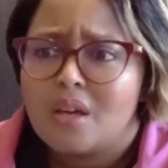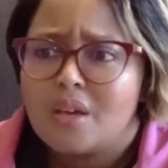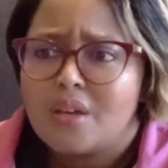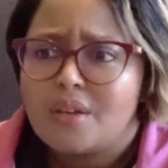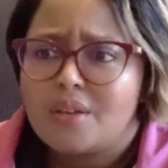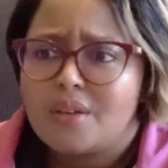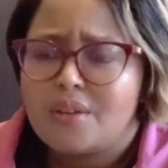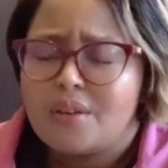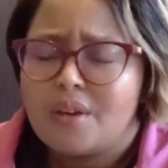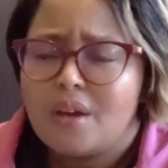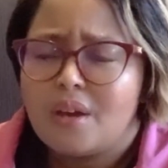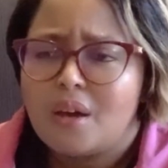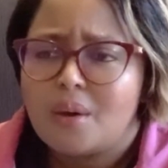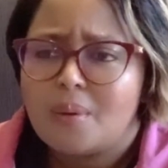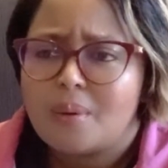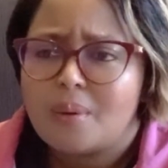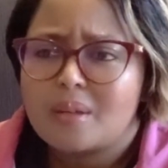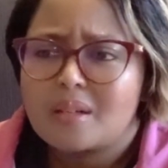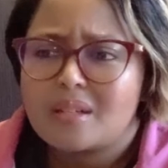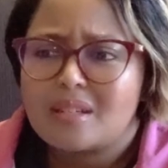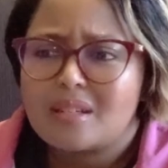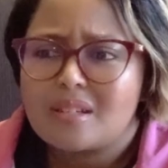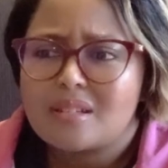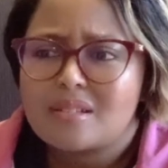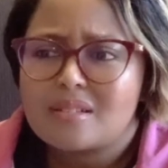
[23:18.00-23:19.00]
yeah,
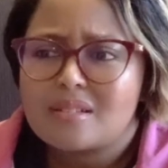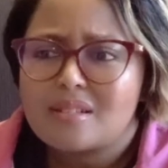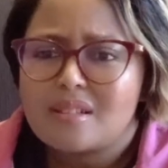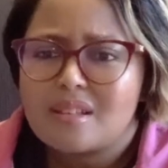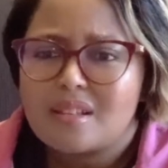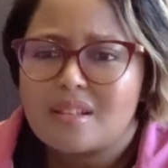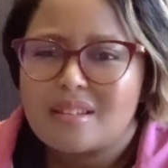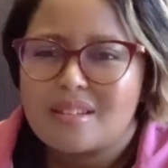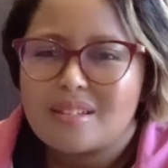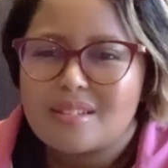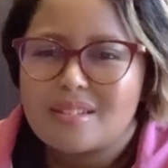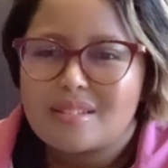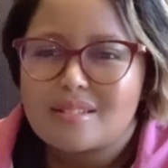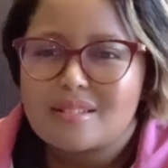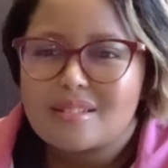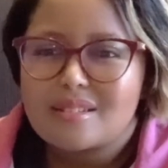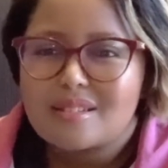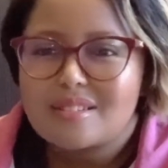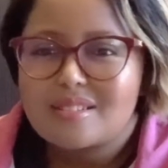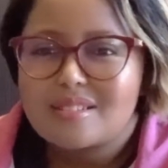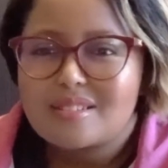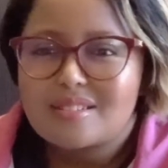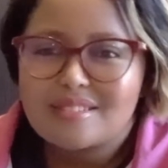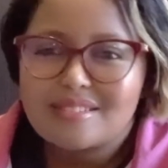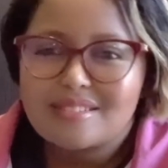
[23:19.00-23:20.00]
what can I say? It's
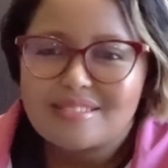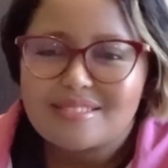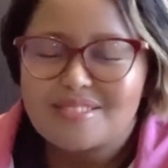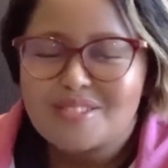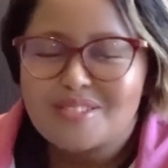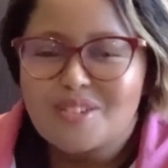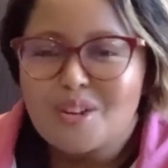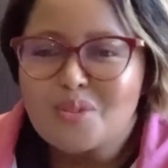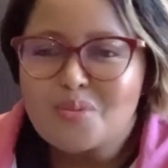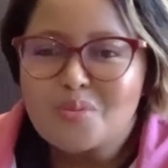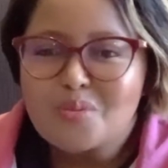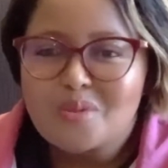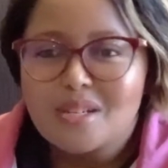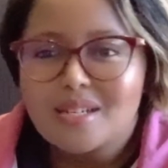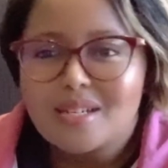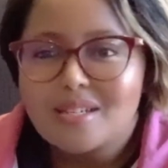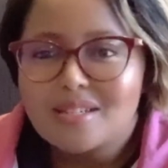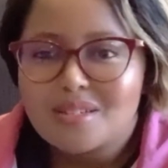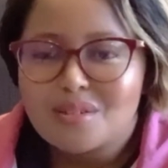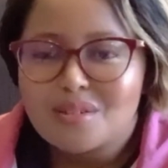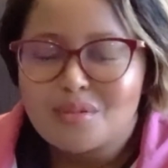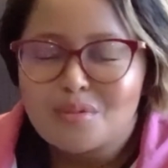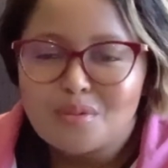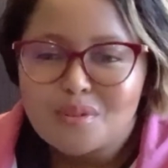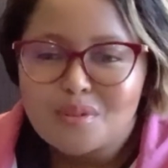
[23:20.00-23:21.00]
not really
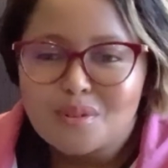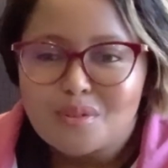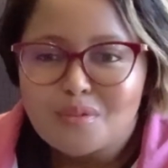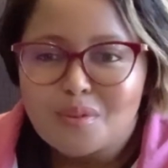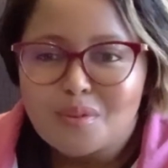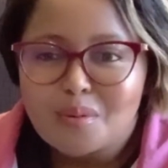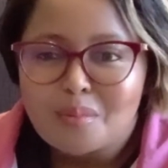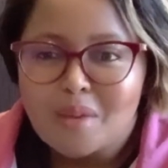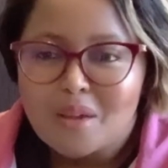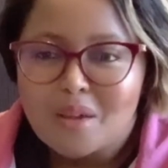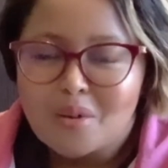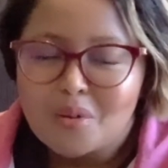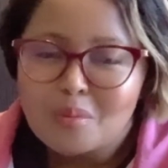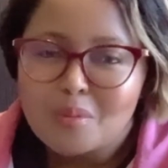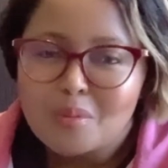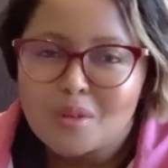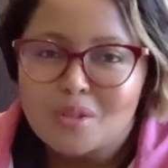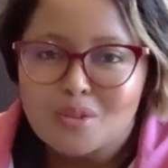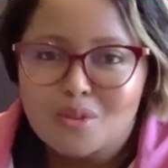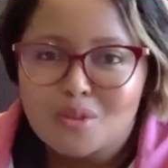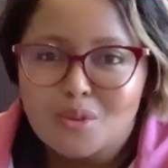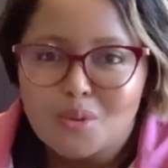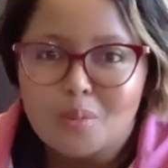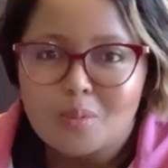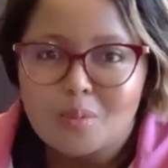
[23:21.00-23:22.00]
different from
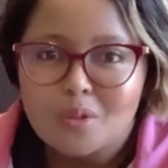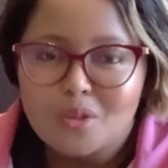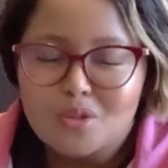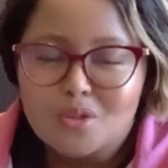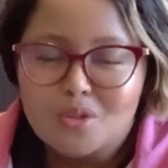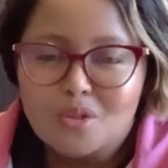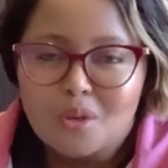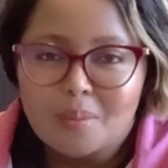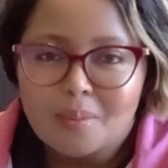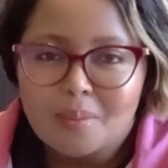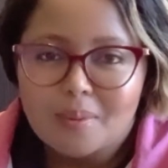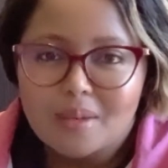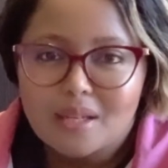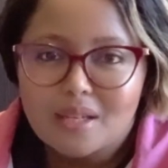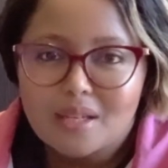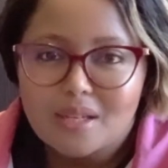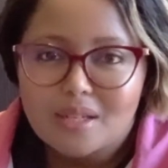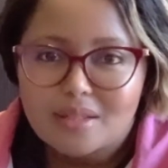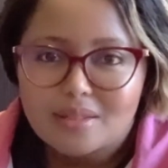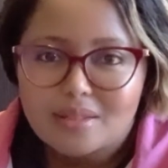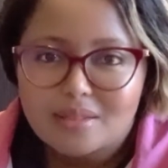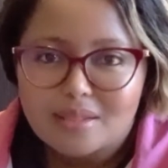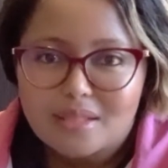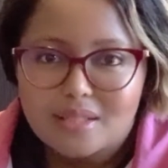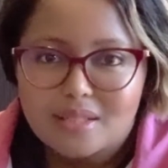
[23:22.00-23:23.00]
Aramex Global Shopper,
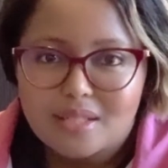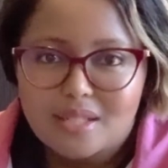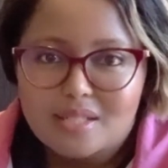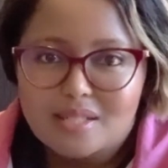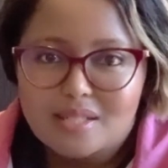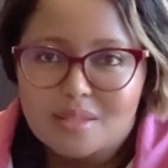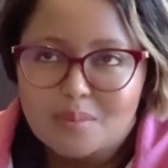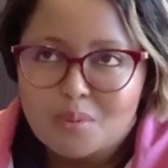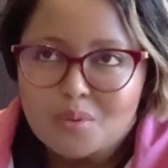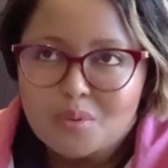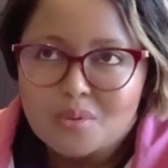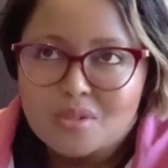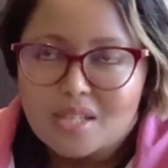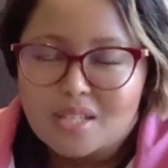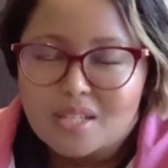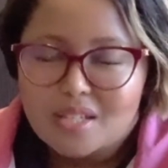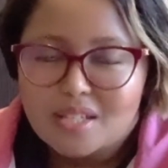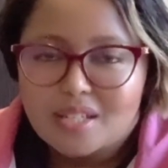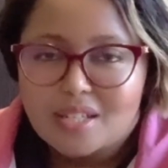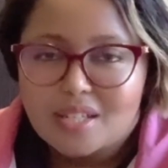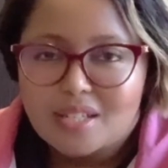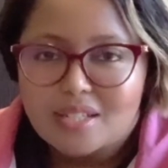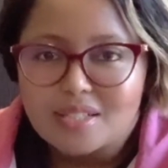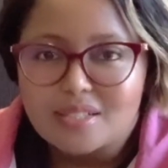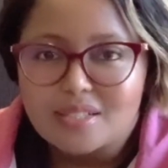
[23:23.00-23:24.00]
and I suppose I
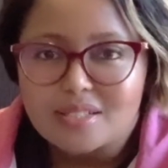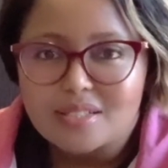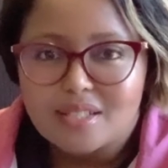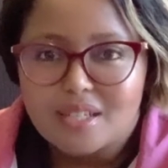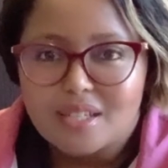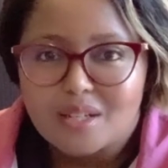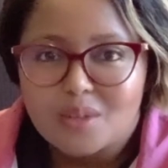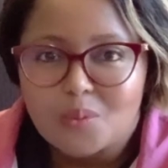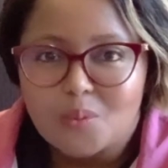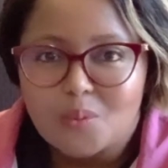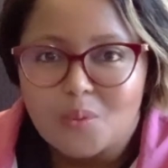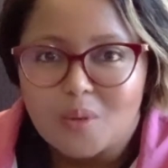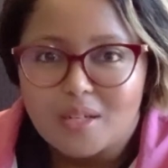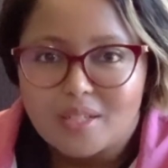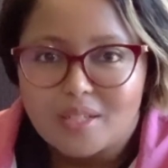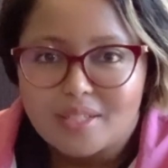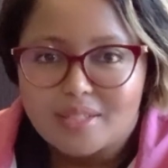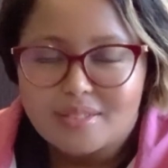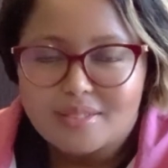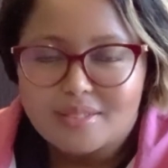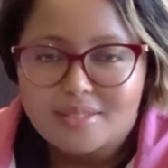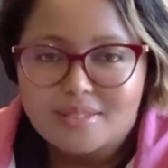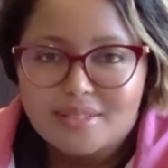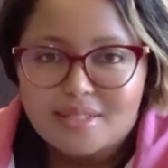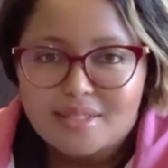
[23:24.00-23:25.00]
can understand
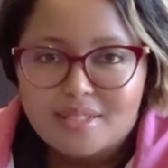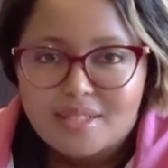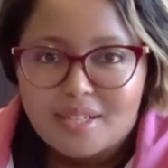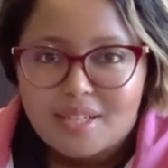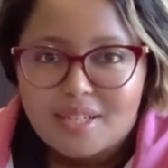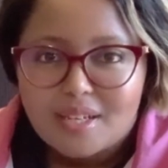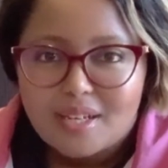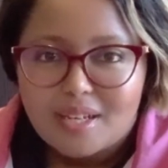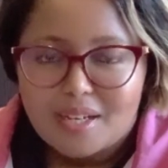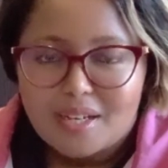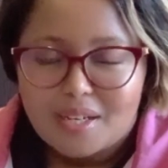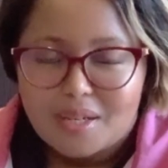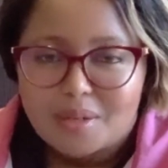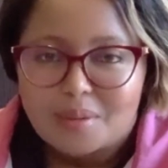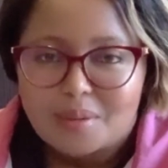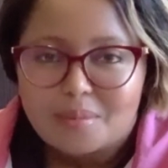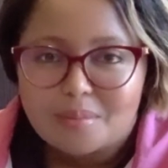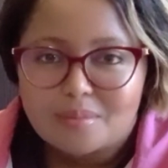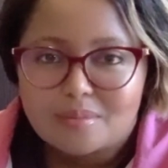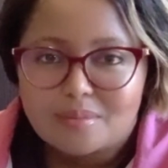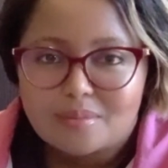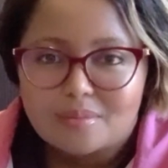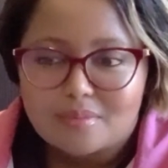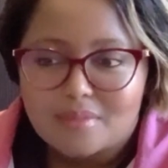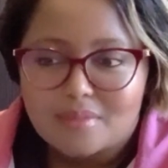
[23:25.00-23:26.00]
why
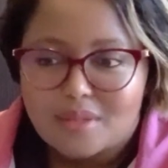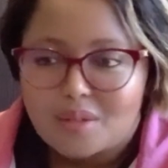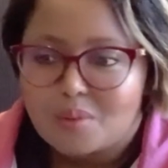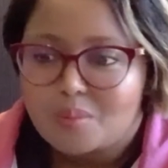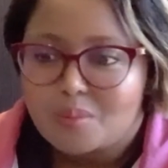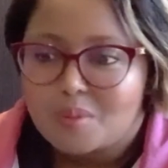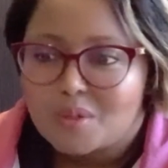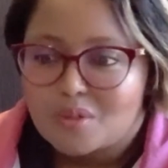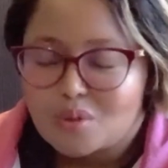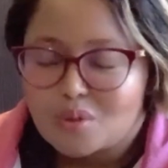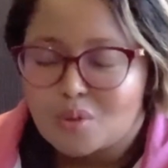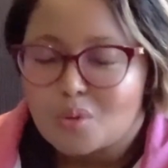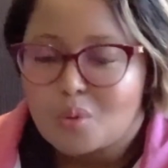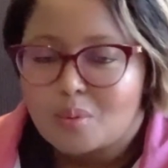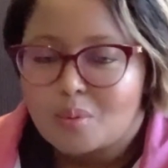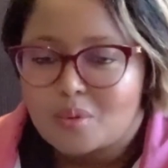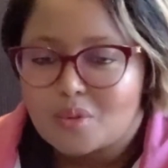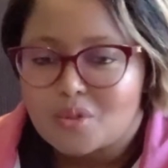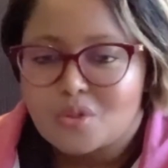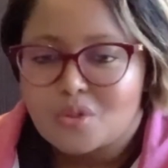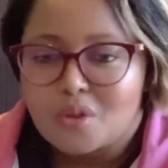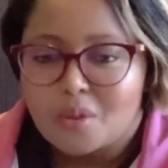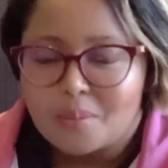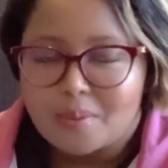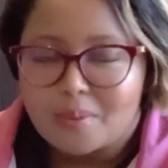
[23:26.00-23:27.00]
um, Aramex Global
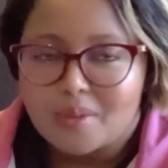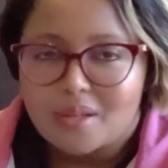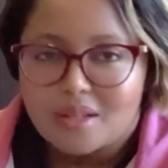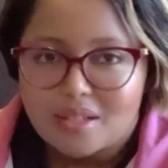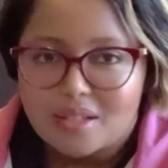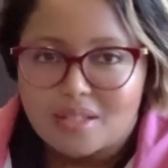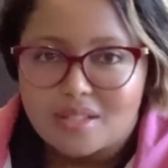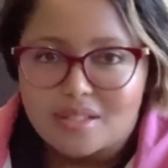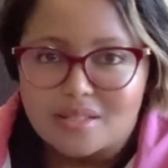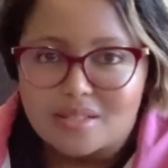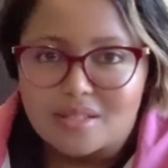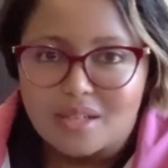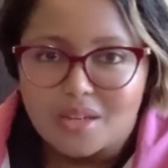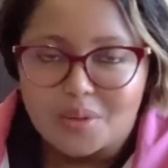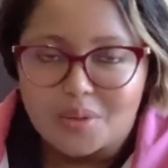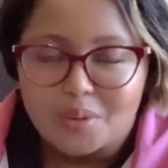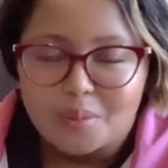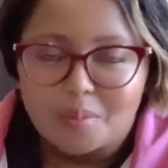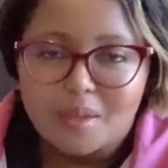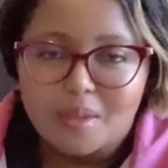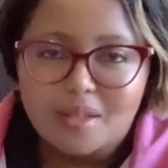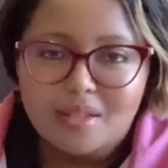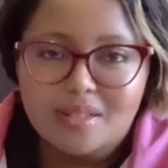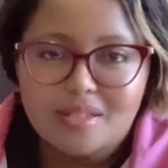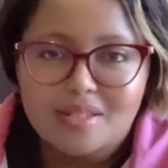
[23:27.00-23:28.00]
Shopper is
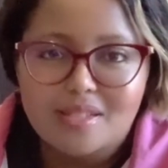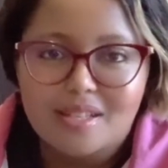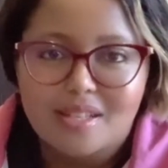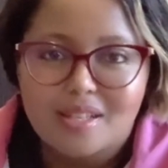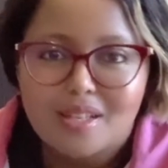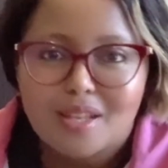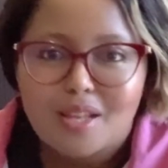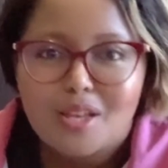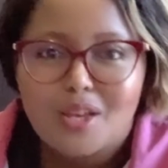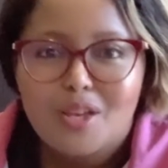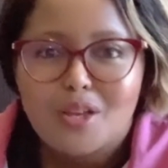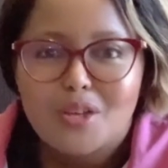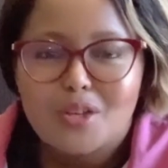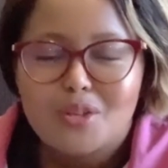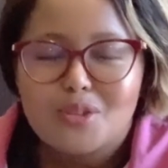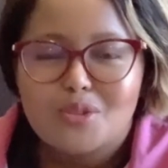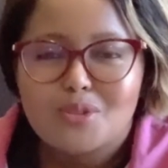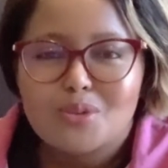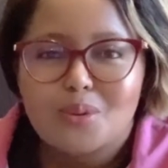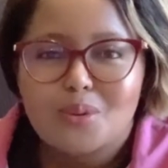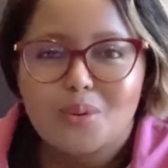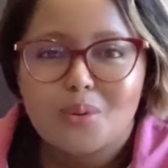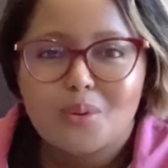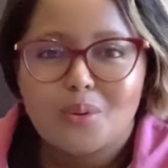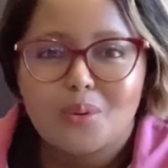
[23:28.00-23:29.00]
Aramex.
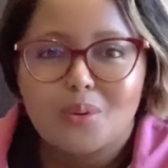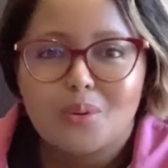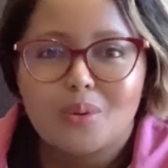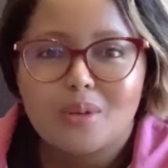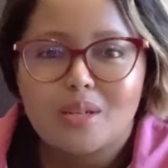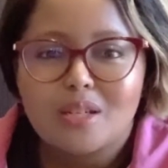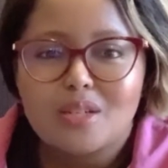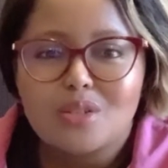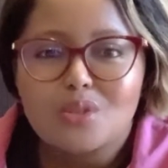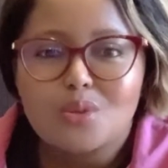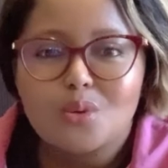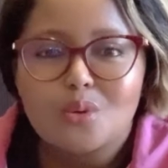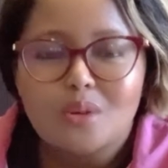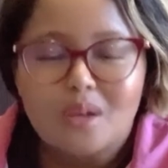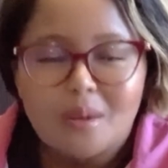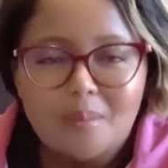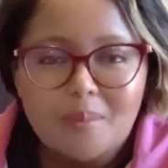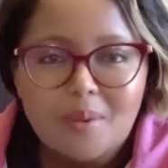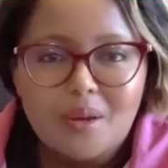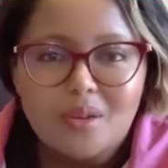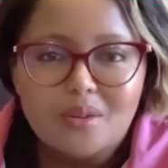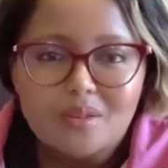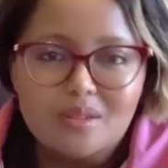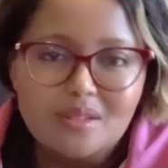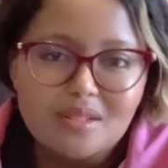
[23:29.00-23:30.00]
So it took
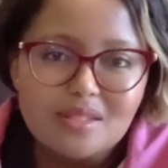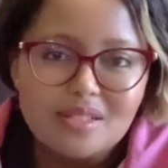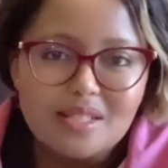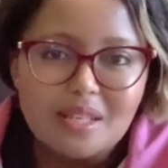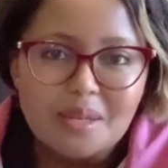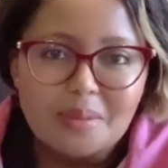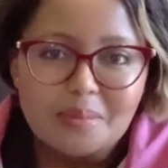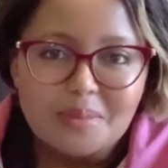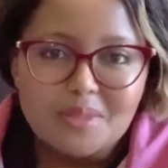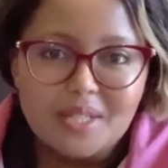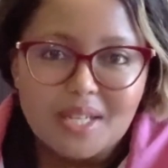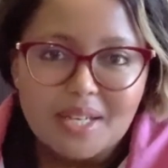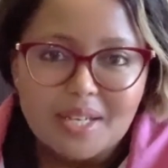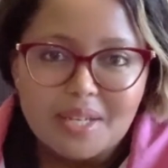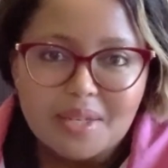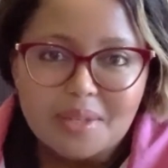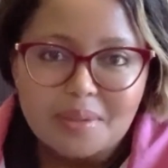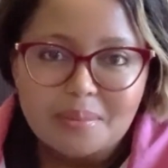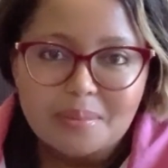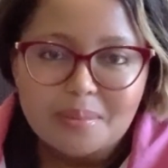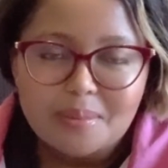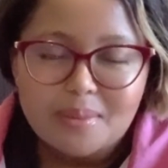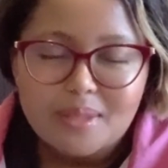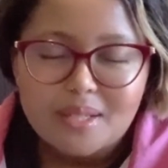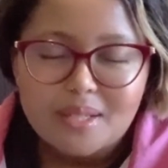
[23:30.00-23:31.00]
about the same time.